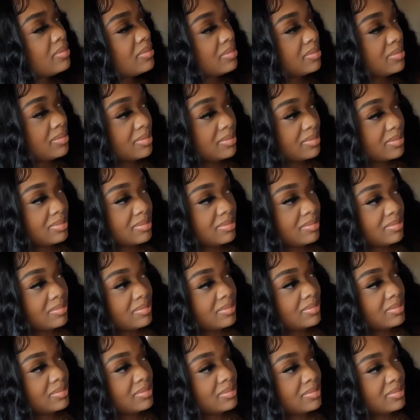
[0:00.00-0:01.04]

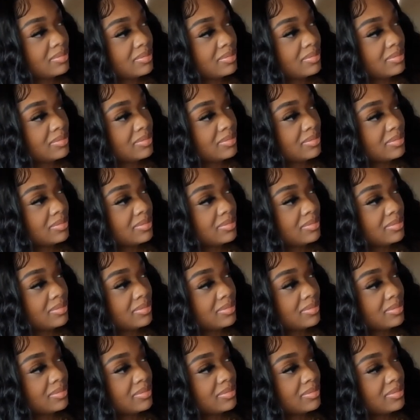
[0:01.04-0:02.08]

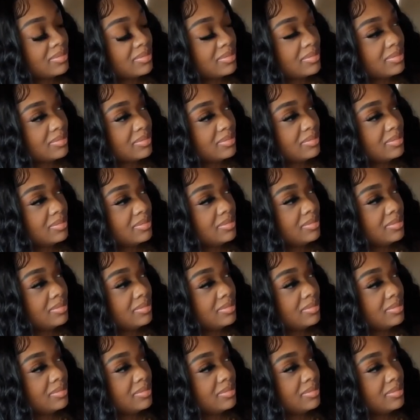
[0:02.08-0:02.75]
[no speech]